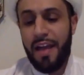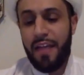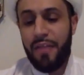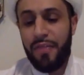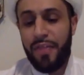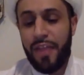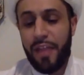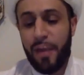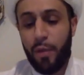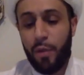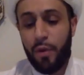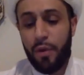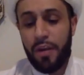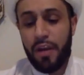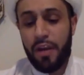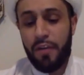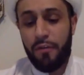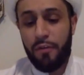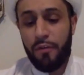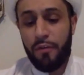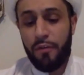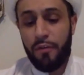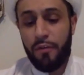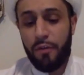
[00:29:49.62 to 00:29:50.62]
And they would
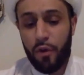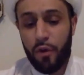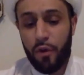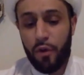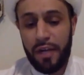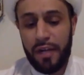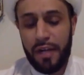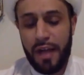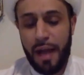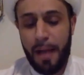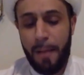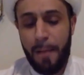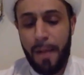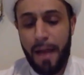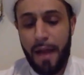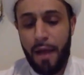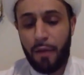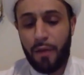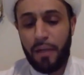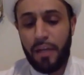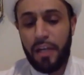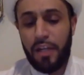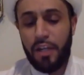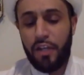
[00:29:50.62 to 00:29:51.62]
have hurried
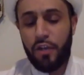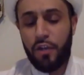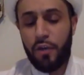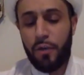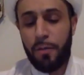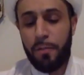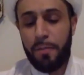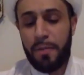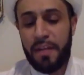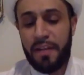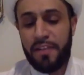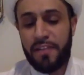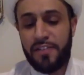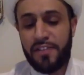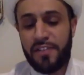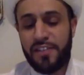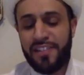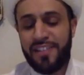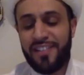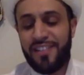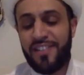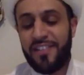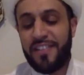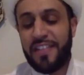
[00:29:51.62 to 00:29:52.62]
about in your
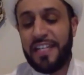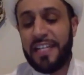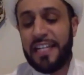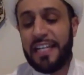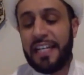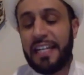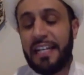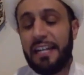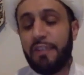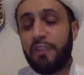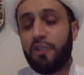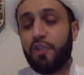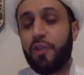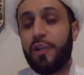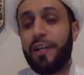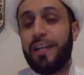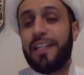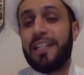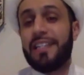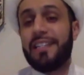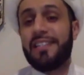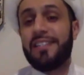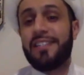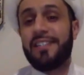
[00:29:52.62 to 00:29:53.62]
midst, seeking to
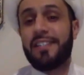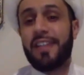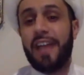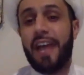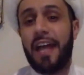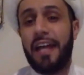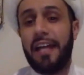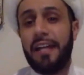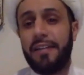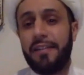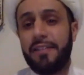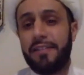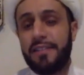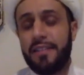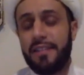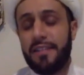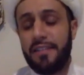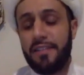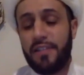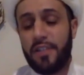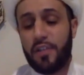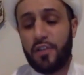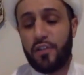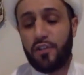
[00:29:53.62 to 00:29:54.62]
incite
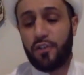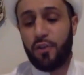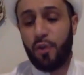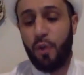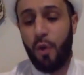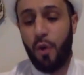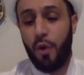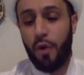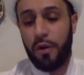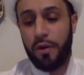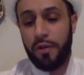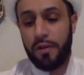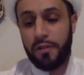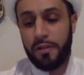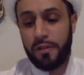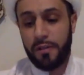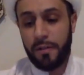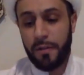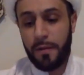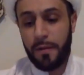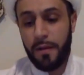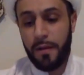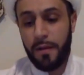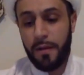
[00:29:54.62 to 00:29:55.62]
discord
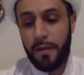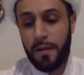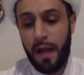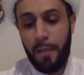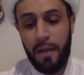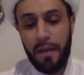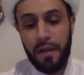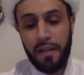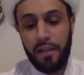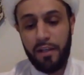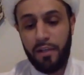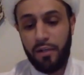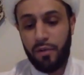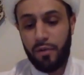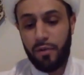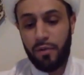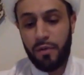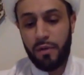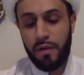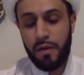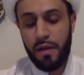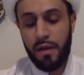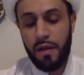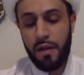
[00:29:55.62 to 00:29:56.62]
among you.
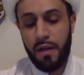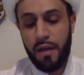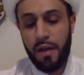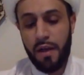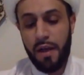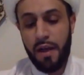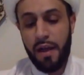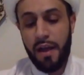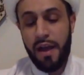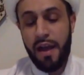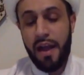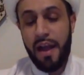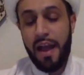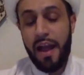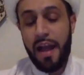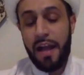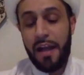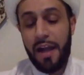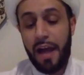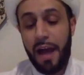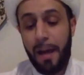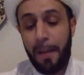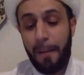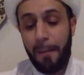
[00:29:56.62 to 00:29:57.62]

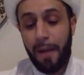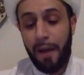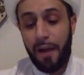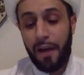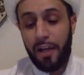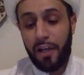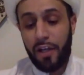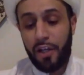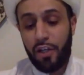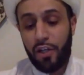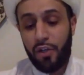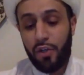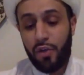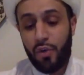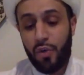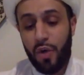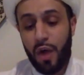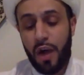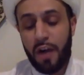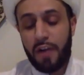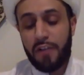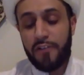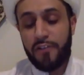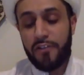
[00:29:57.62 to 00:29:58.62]
And among
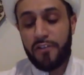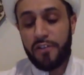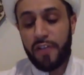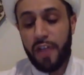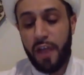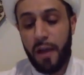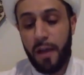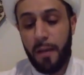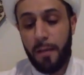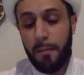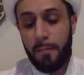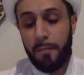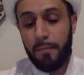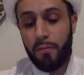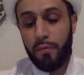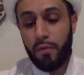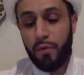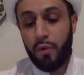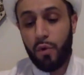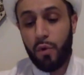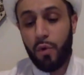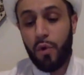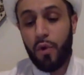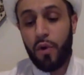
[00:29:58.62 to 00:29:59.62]
you are
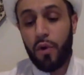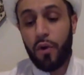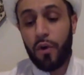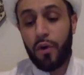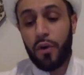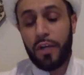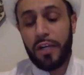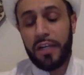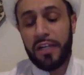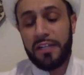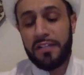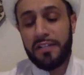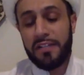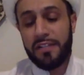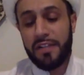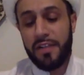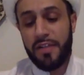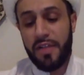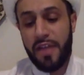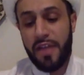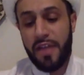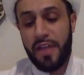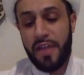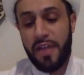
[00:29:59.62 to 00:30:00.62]
some who hearken
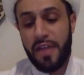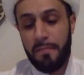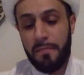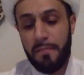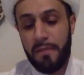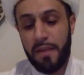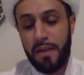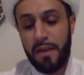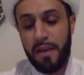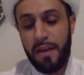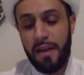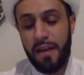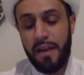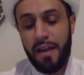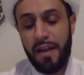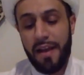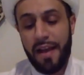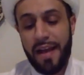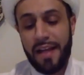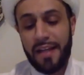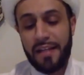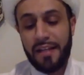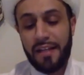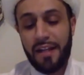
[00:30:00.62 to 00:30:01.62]
to them.
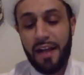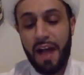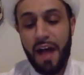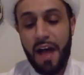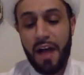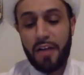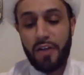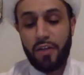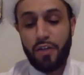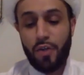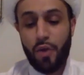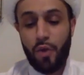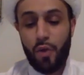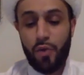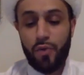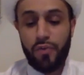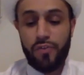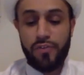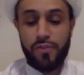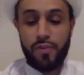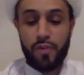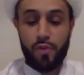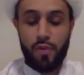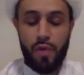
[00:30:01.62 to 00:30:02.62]
And God
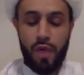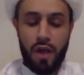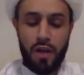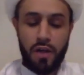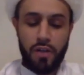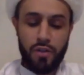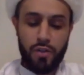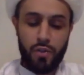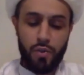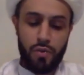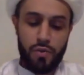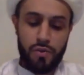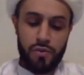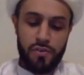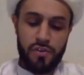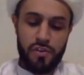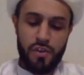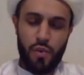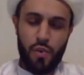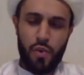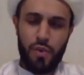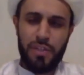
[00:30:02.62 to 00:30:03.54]
knows the wrongdoers.